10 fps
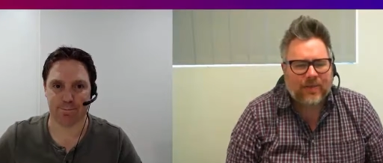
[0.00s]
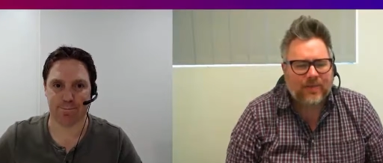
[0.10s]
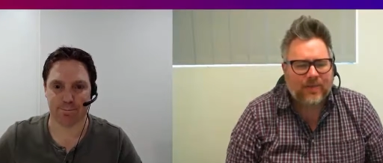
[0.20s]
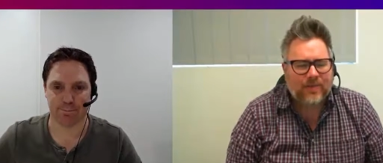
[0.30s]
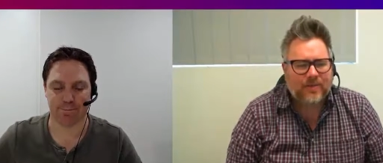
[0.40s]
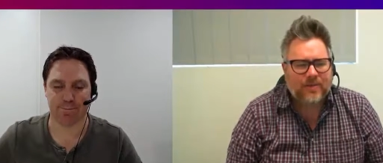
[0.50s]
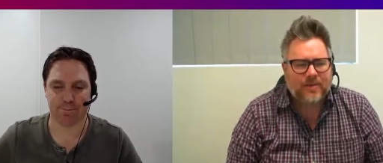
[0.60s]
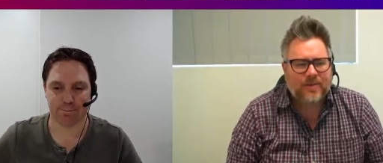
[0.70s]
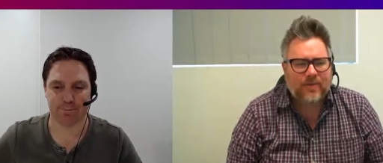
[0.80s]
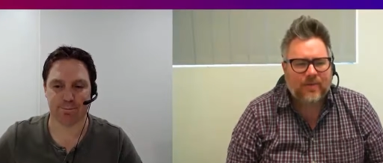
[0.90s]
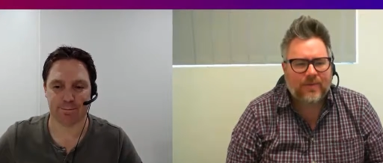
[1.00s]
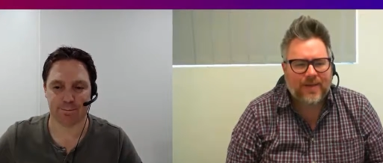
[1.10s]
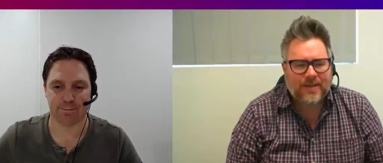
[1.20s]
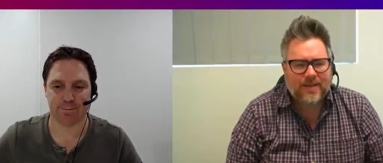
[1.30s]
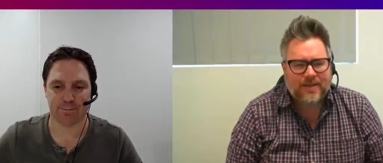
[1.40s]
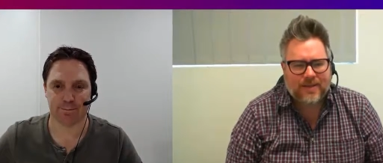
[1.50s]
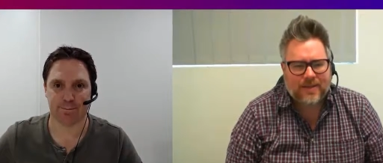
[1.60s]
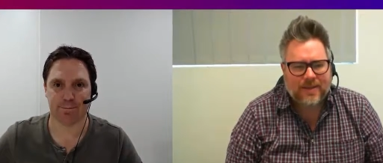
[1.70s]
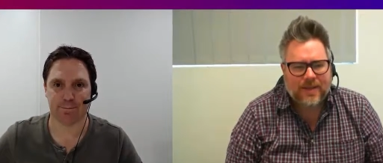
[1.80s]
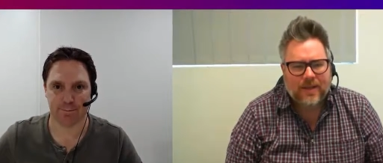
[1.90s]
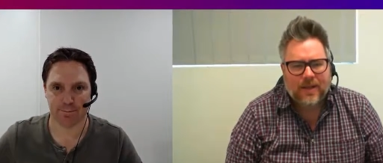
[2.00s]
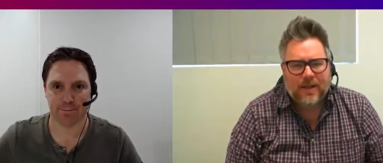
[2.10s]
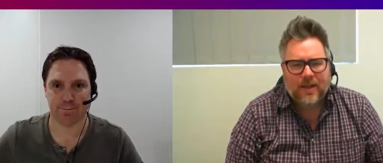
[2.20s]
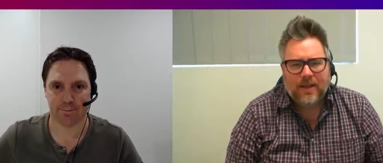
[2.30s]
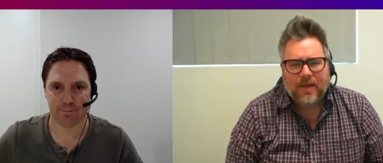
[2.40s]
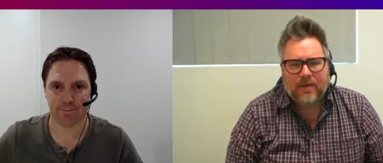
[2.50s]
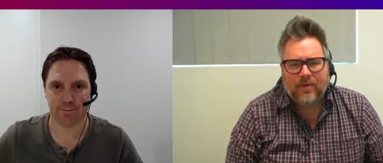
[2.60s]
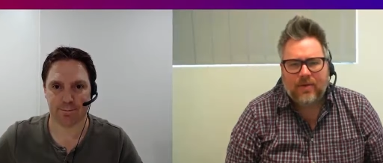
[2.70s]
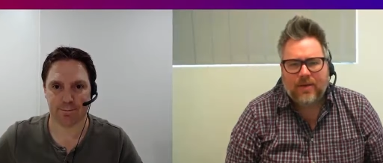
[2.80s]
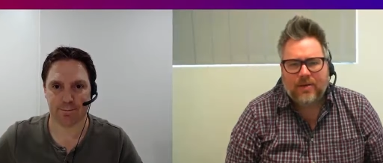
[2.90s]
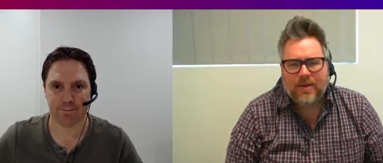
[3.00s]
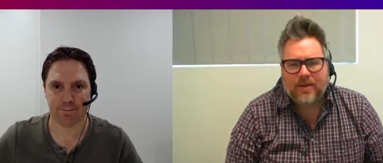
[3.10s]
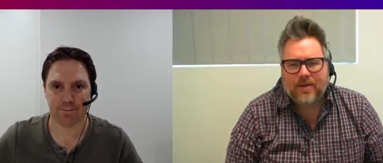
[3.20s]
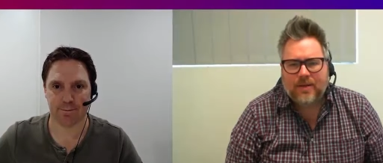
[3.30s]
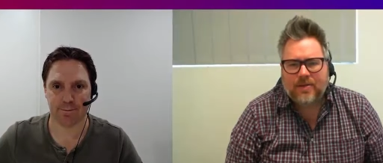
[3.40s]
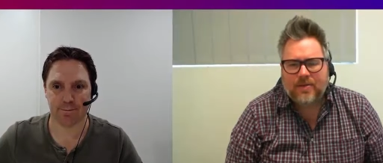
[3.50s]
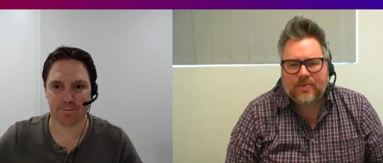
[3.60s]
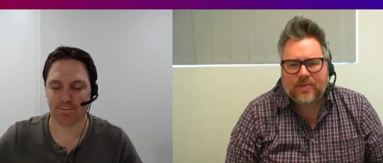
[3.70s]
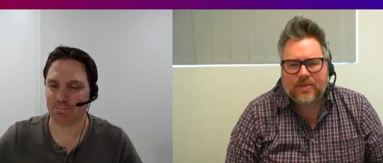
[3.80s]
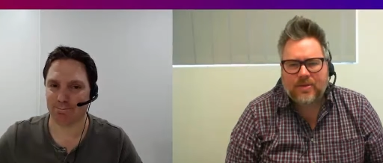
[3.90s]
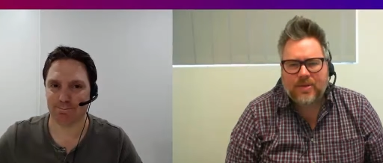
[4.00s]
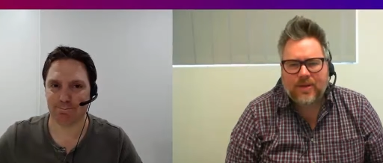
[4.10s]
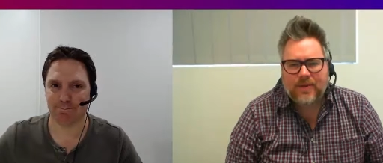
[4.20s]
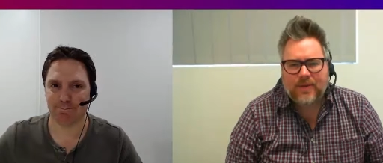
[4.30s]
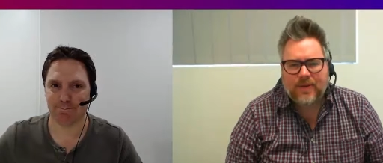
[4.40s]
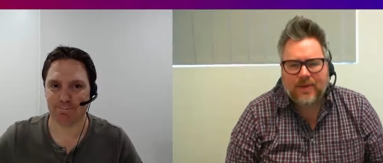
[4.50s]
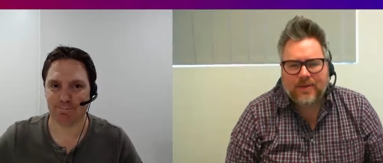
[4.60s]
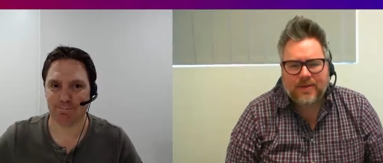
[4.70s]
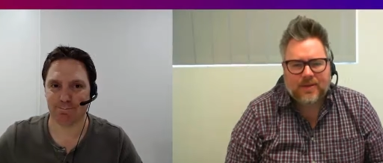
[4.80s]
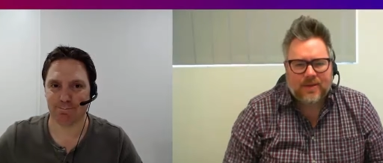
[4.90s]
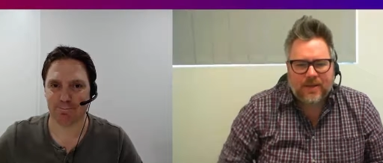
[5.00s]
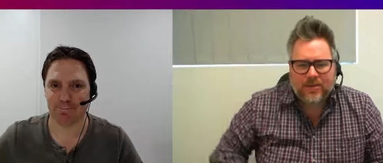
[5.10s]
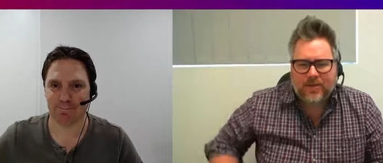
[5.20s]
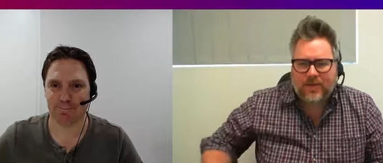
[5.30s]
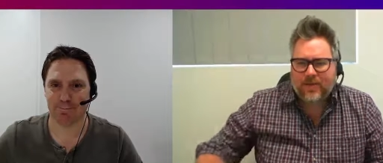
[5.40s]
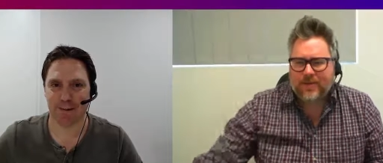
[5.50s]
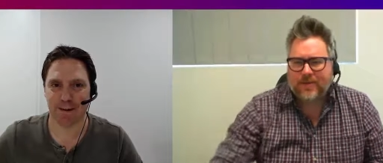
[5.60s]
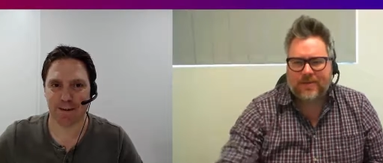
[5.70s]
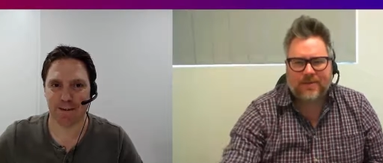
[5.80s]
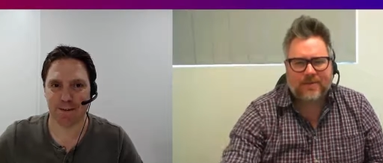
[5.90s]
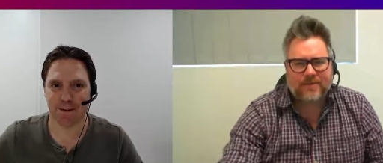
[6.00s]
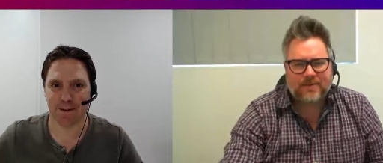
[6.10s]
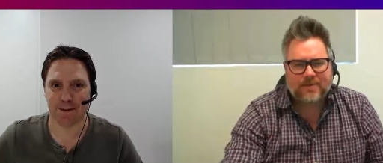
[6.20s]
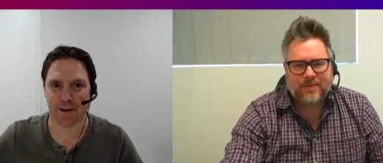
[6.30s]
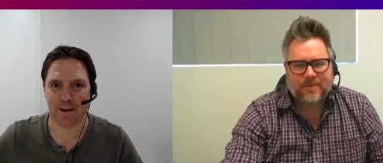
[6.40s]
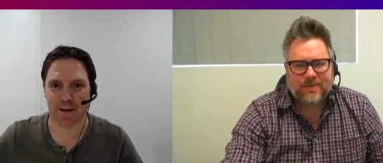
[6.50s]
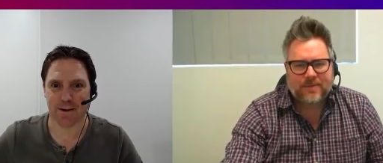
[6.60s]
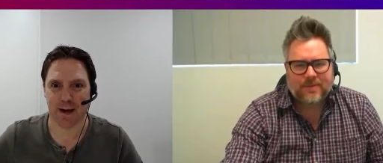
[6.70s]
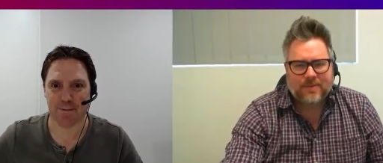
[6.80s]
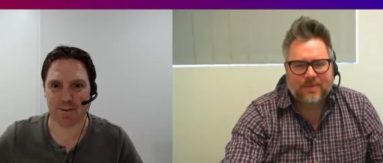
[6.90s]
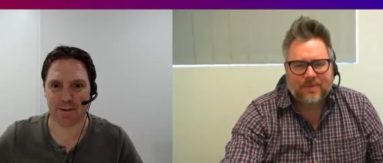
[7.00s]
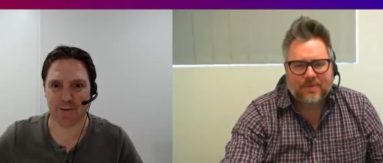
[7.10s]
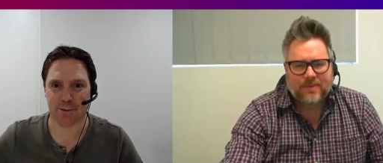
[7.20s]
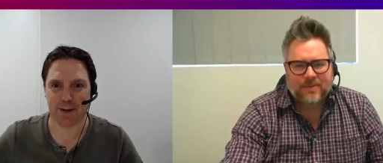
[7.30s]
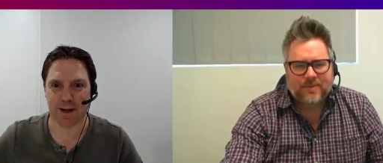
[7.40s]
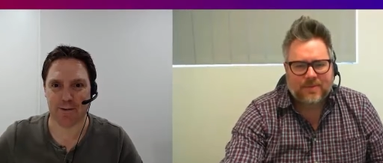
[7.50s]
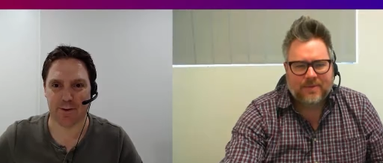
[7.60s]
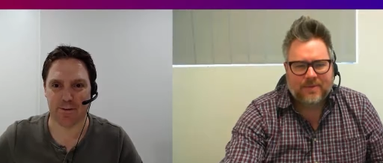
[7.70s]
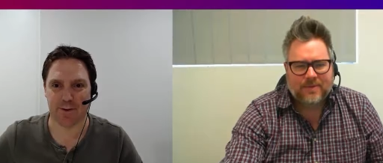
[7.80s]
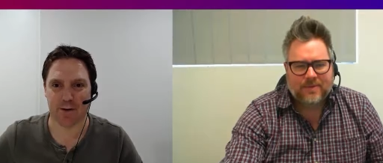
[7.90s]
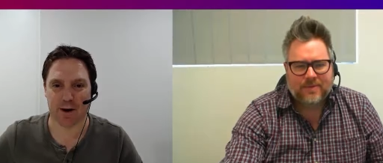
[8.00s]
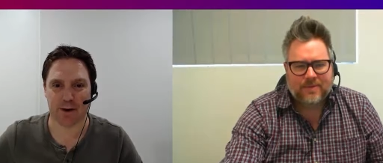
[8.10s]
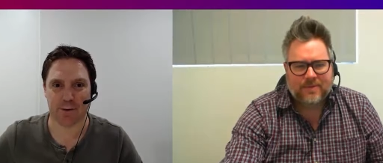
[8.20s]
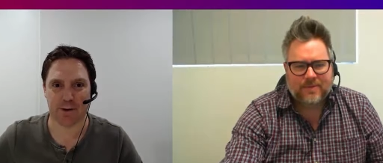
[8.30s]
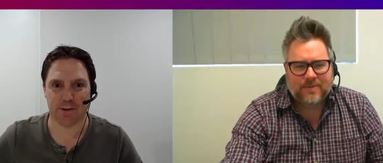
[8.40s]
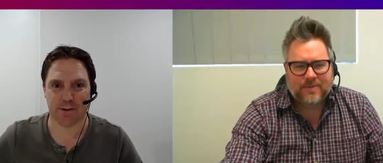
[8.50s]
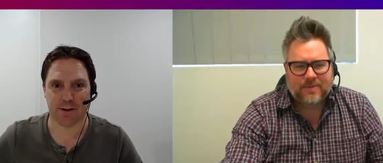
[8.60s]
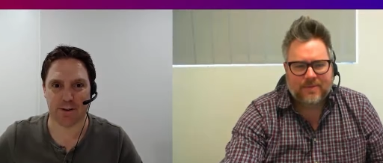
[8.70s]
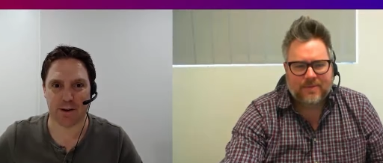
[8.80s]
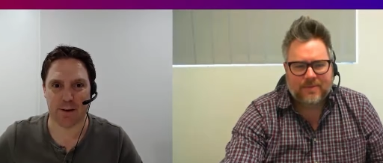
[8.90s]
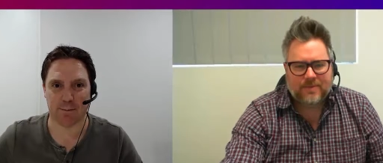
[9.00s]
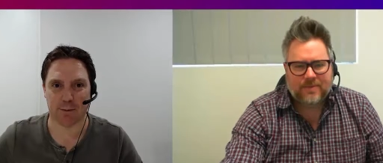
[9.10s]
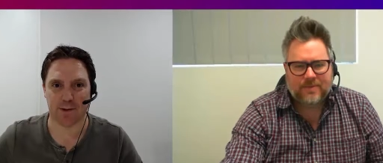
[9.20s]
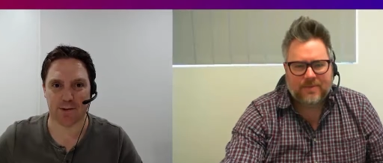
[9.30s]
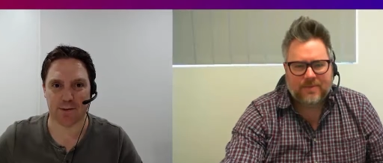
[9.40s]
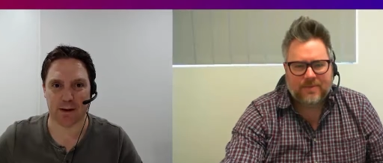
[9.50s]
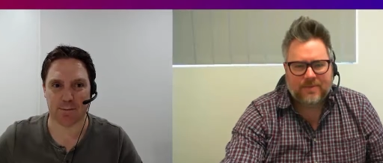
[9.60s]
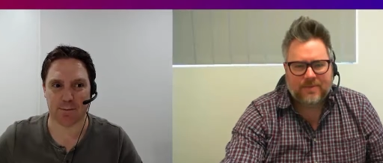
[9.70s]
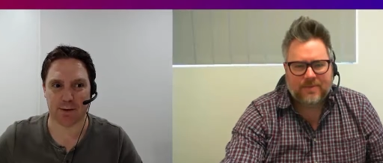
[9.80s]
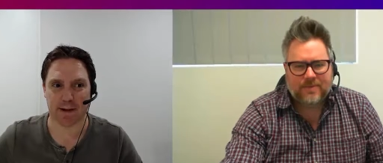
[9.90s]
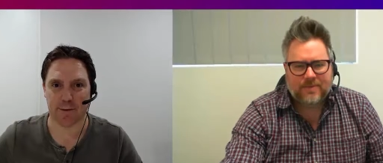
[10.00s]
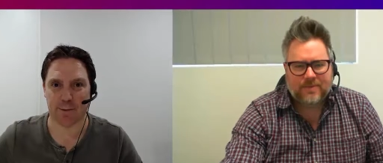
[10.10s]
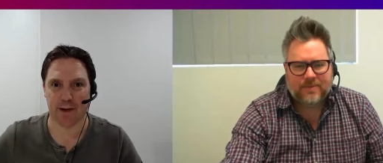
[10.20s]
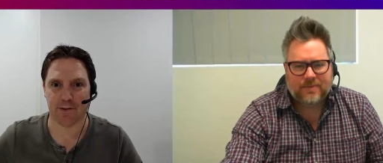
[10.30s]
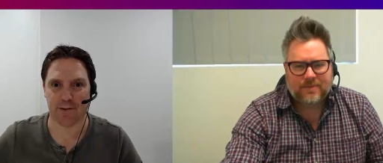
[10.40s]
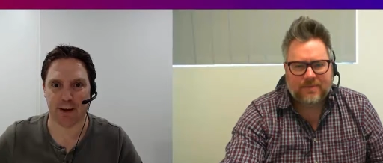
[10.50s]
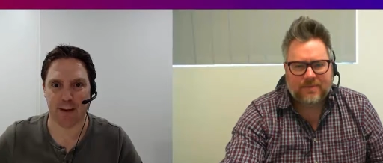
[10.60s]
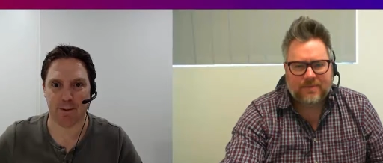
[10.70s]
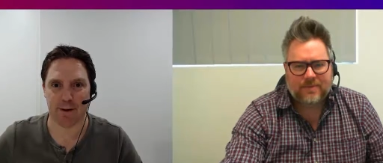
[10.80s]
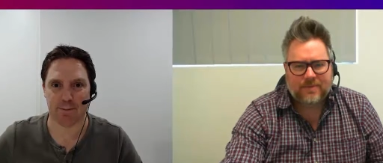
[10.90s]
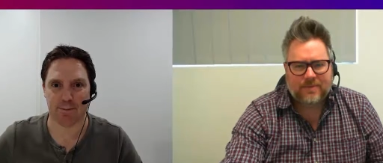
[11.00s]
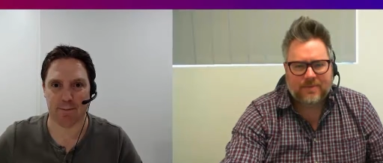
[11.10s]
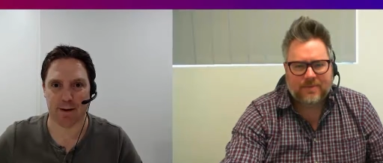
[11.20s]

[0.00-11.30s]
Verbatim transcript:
Speaker 1: what time is of the essence. Uh, all right. Anything else you wanted to share with our listeners today, Jeremy?
Speaker 2: Not at all. I think um, that should be enough. And if you've got any questions, you can um, always um, connect with us. Happy to